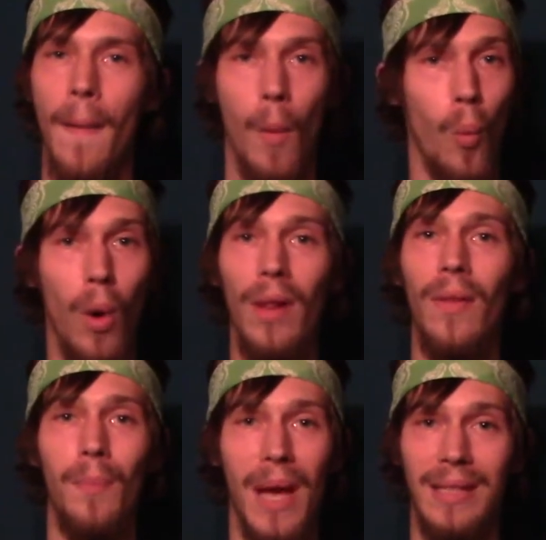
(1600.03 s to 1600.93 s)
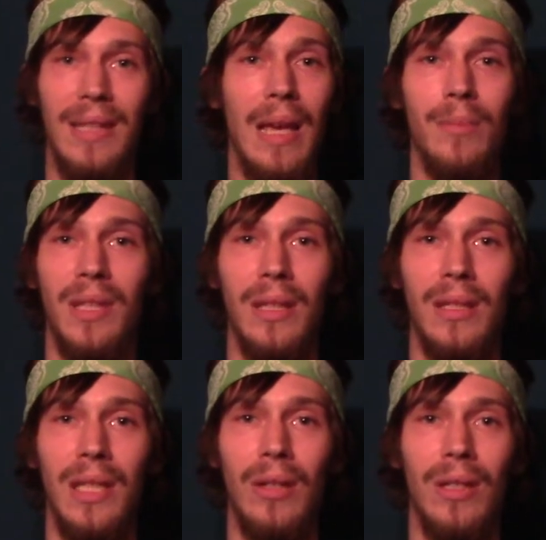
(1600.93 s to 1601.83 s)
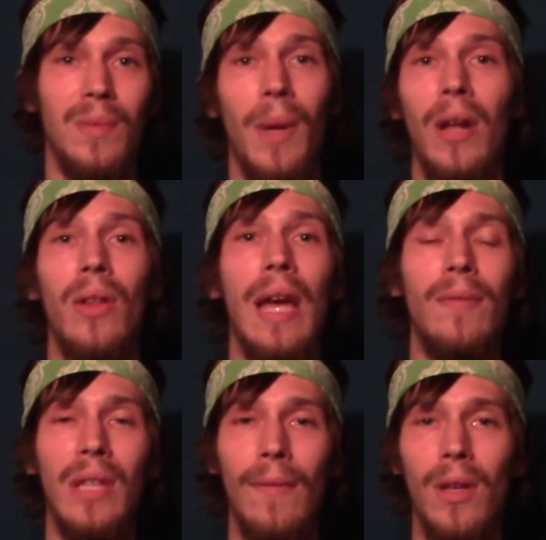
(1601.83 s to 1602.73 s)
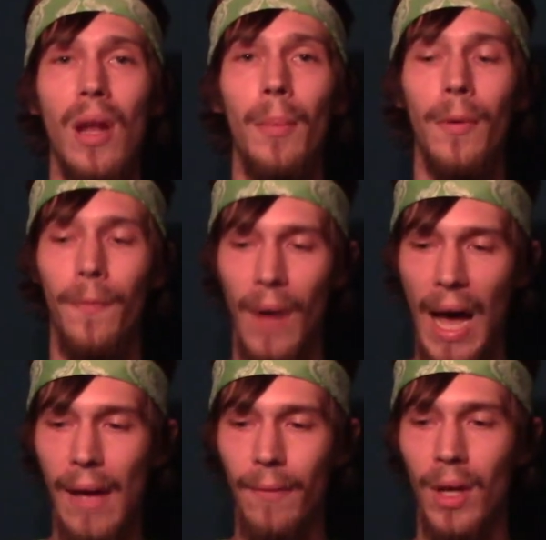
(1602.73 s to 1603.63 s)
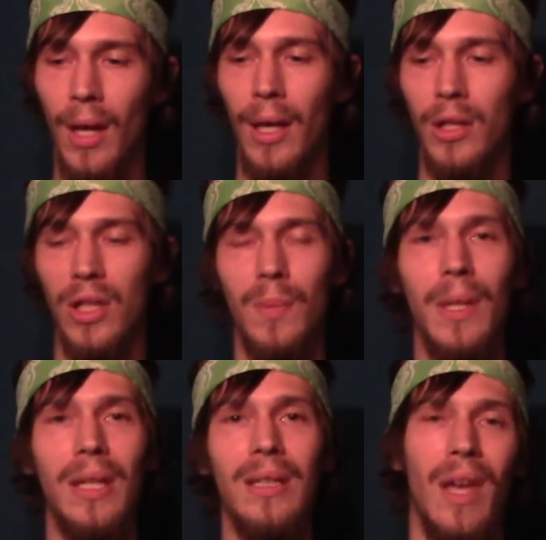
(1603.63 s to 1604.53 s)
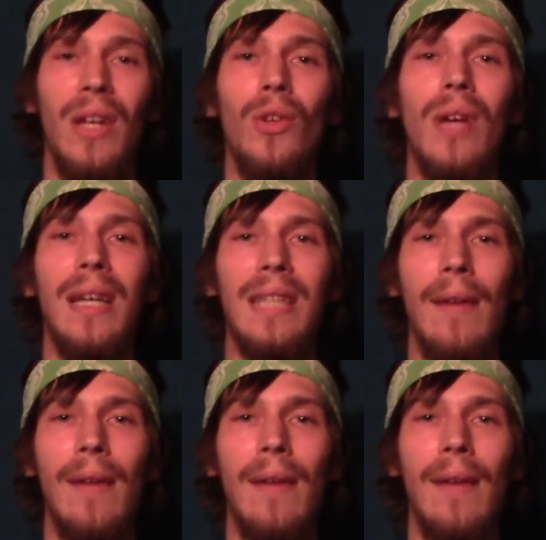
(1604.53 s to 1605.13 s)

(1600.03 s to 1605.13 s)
One of the best games in the series, but I only have to give it number 5 just because I know you guys